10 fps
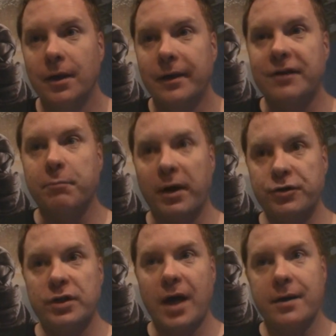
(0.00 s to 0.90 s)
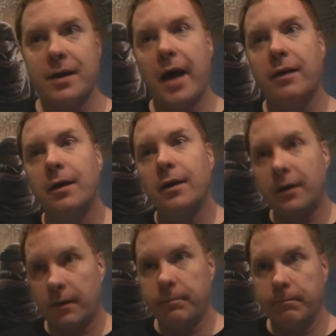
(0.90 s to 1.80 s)
That's Bungie.net
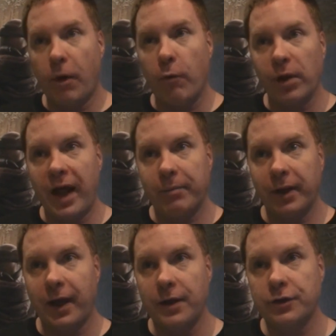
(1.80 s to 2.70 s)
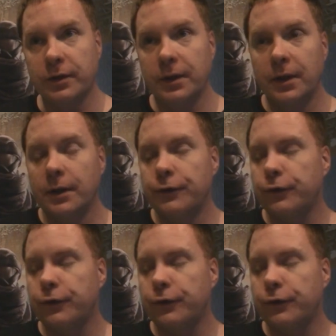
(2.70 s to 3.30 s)
and the mobile application.